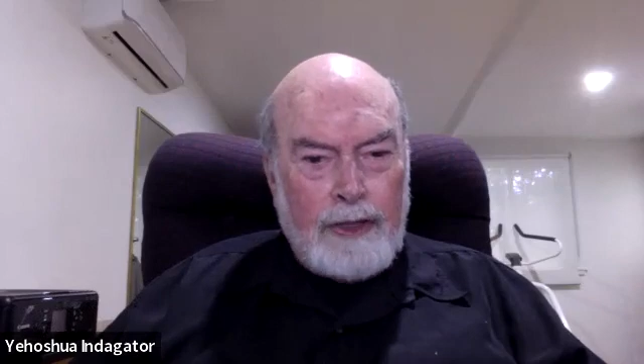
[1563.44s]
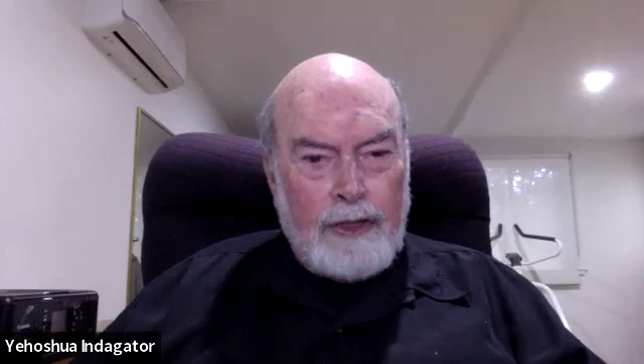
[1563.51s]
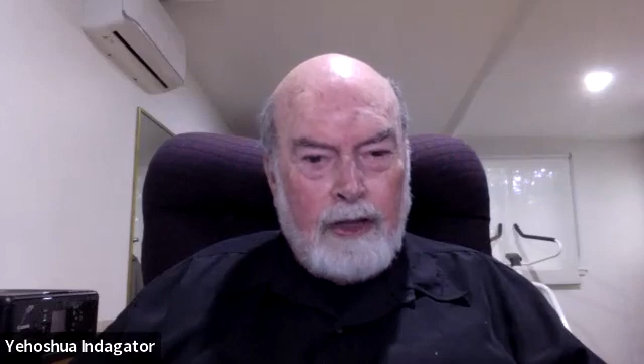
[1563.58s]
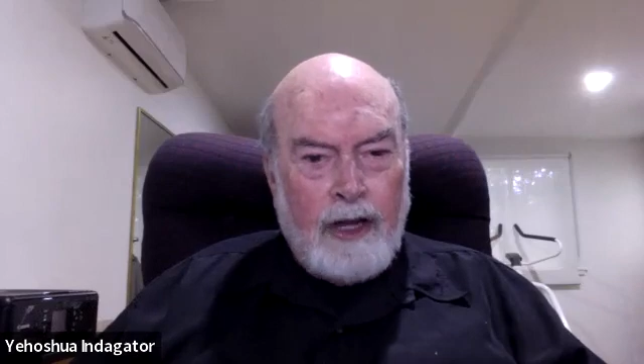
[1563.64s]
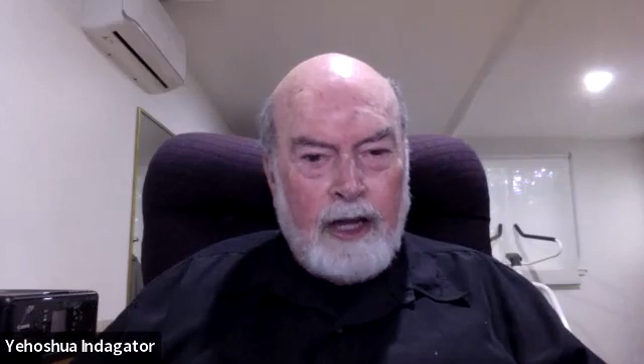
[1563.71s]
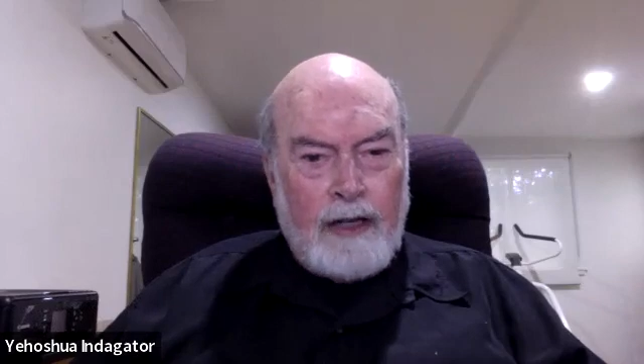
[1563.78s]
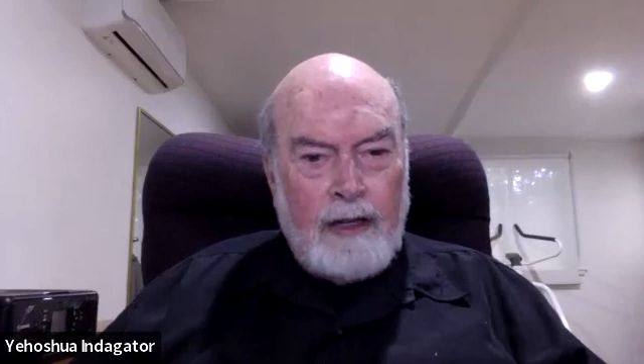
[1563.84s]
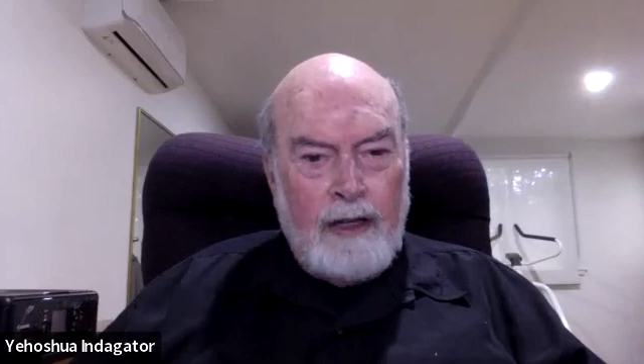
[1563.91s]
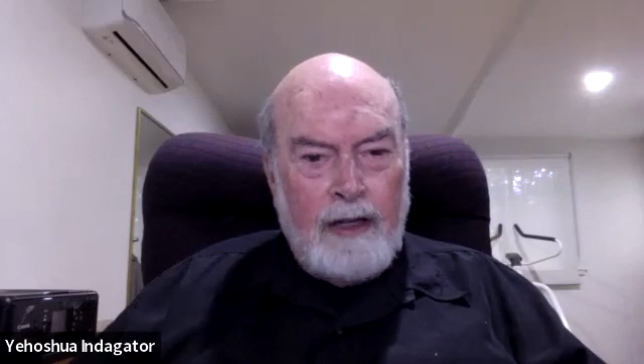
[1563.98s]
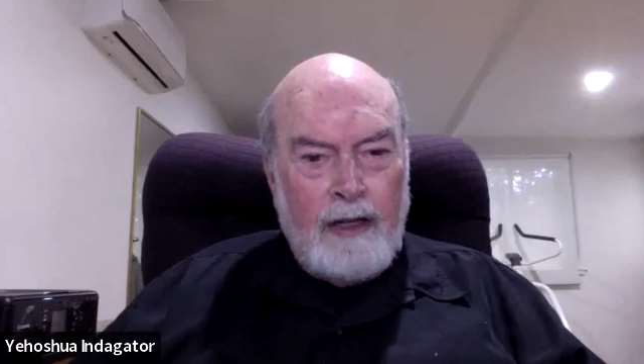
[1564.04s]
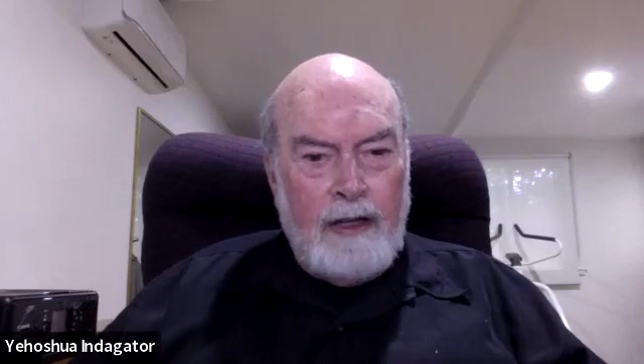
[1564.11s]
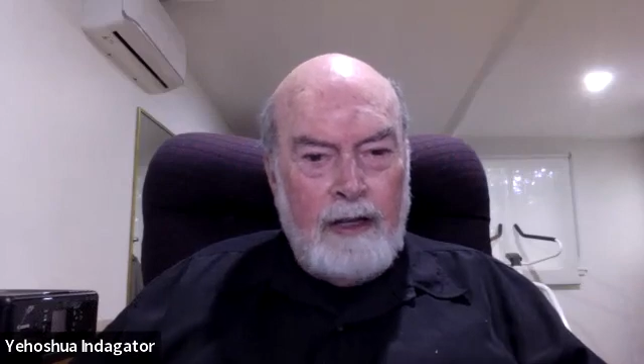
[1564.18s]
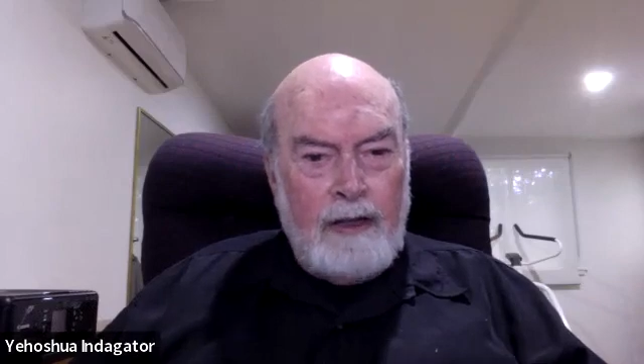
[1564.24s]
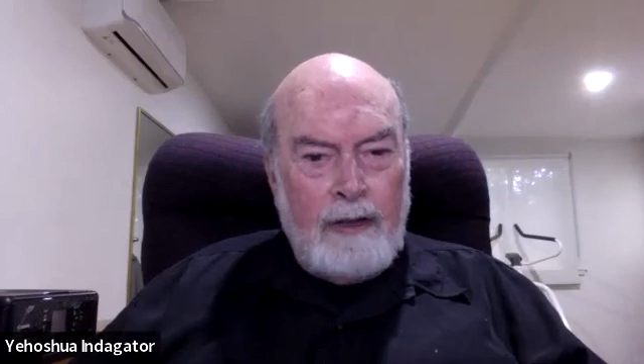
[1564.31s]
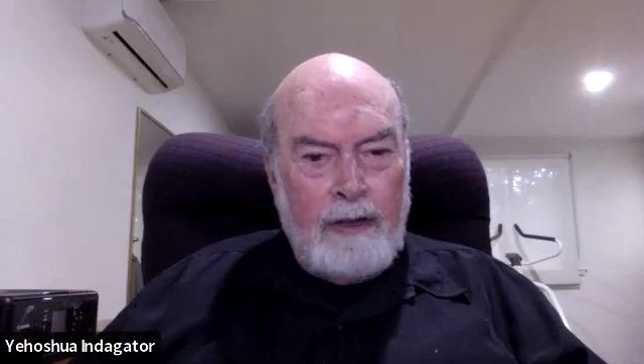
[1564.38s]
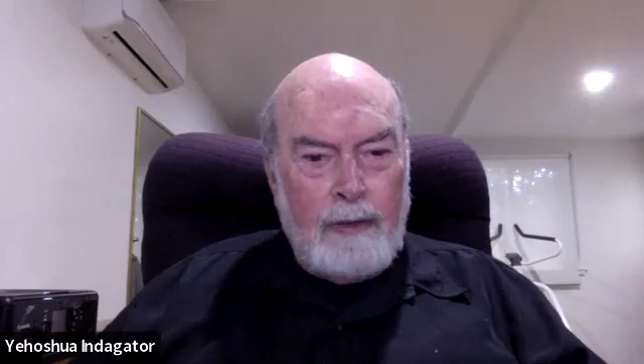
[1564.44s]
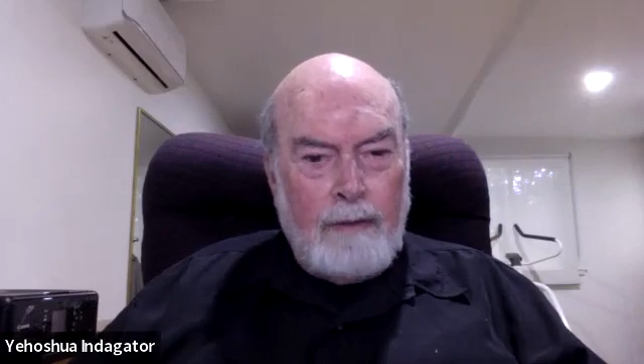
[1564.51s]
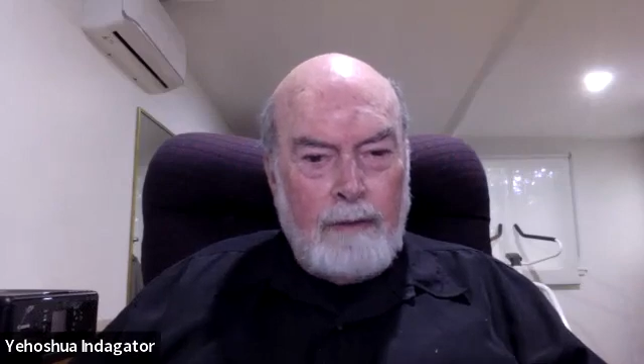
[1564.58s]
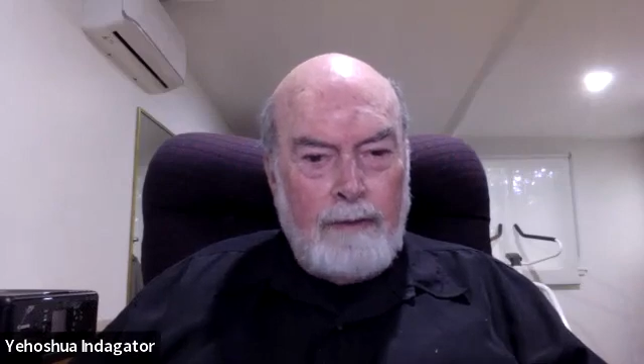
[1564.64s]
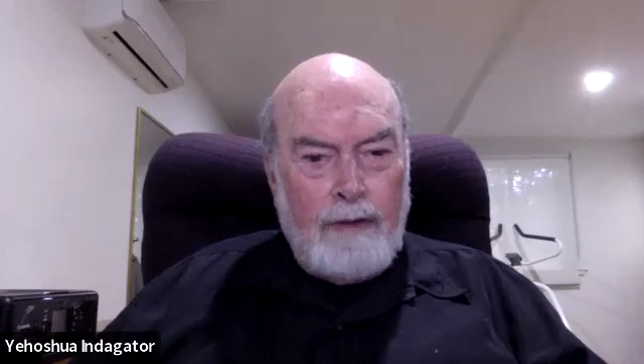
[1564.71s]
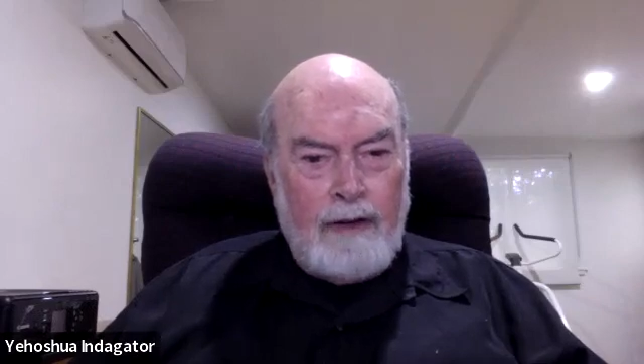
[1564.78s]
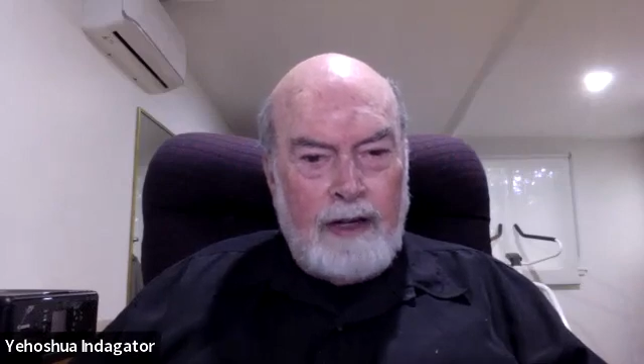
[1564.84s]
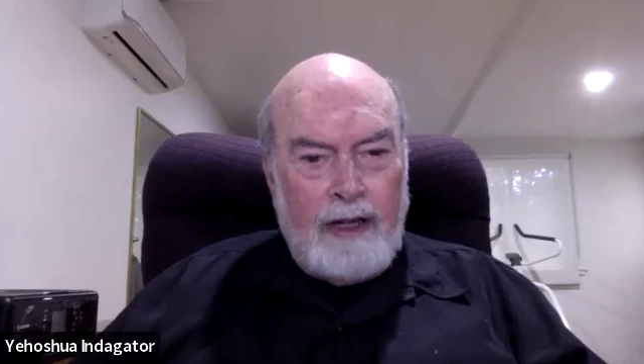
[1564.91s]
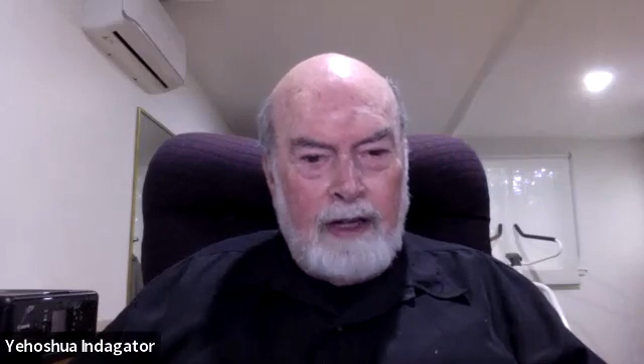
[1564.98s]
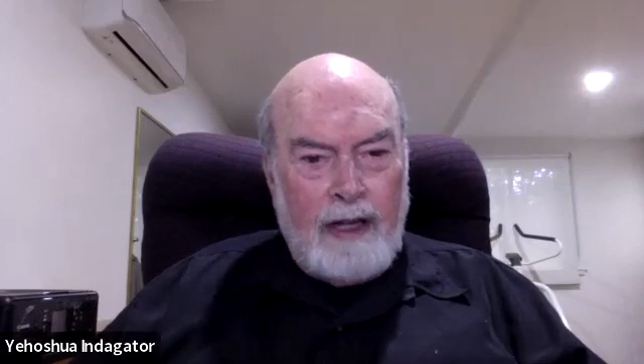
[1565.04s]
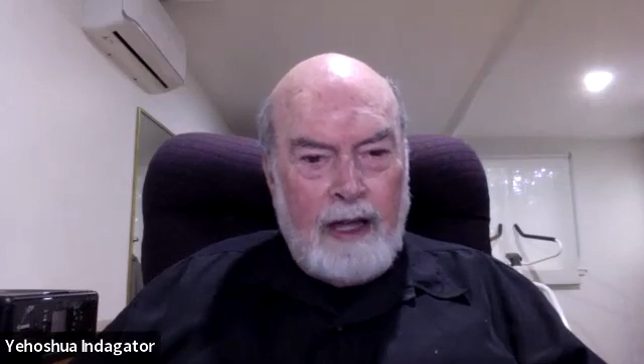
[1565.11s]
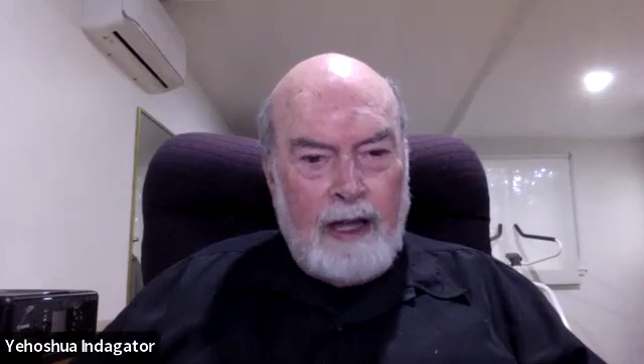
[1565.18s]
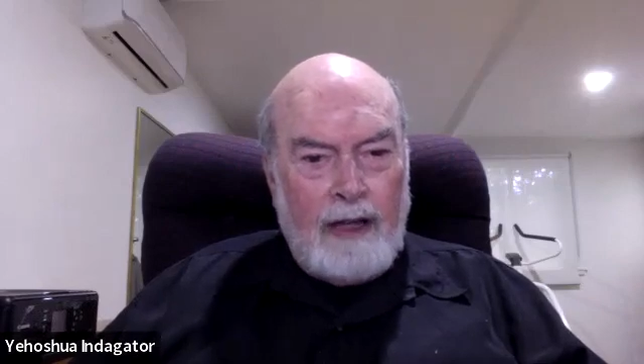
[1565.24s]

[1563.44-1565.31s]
diet to a very